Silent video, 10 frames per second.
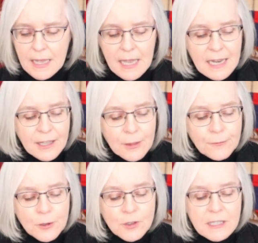Like the
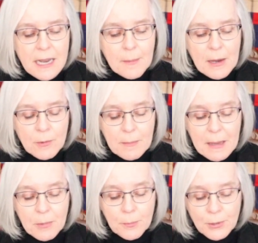first time I
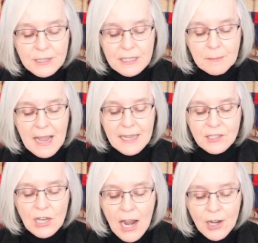remember printing my
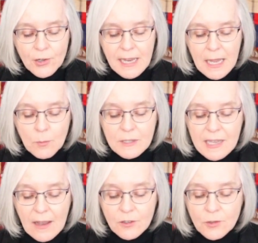entire name was
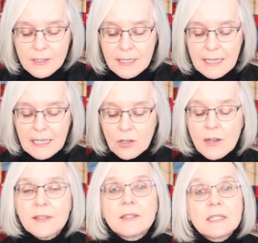after seeing it
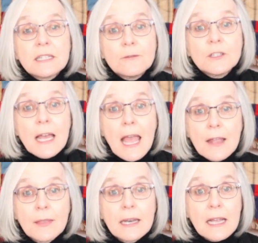on the stiff
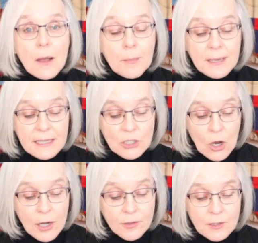tag that accompanied
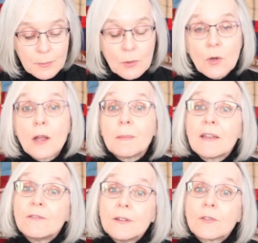Daughter Spoon on
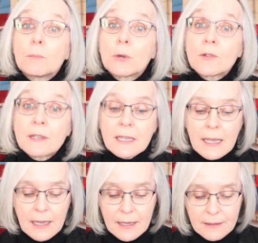my 5th
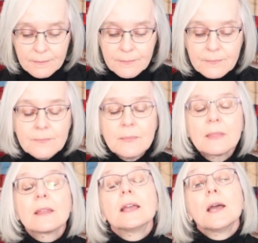birthday.
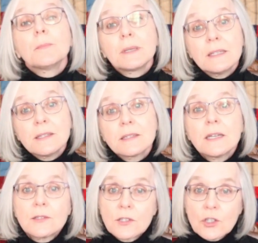Bliss
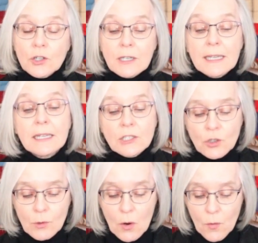Sterling
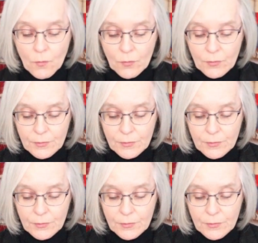Trove.